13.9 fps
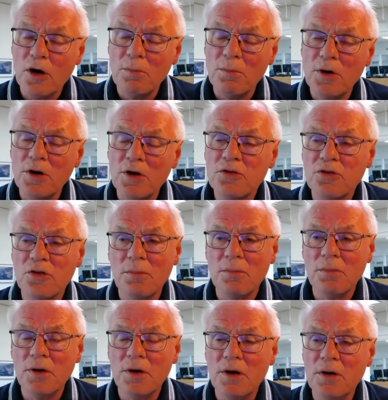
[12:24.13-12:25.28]
from
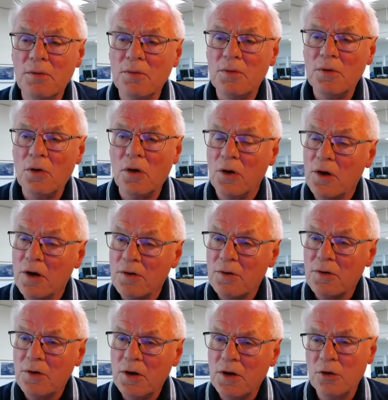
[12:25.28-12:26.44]
some other
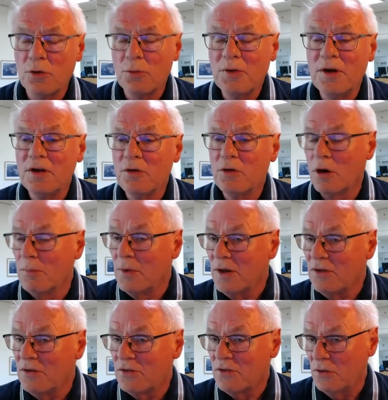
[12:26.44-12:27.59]
European
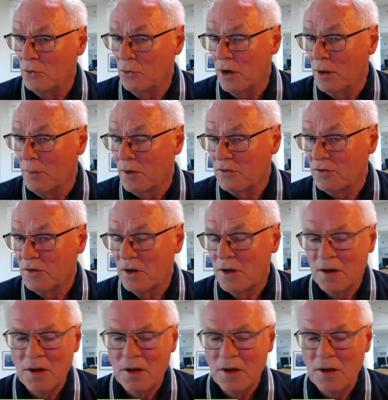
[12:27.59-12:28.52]
companies who help us,